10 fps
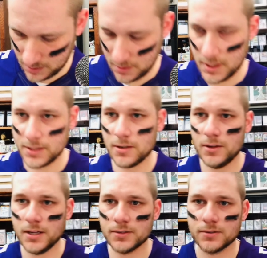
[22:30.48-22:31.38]
Let's go
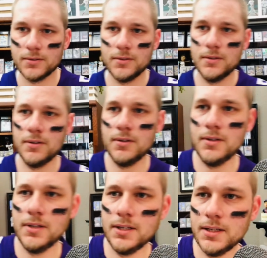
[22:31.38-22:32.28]
this.
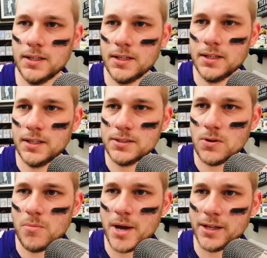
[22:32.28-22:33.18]
Let's
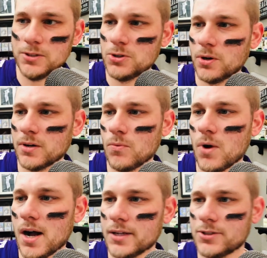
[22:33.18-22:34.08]
go Michael Jordan
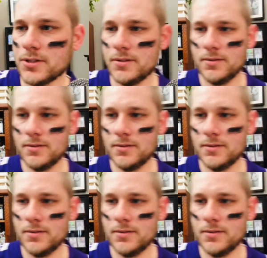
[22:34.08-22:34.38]
watch.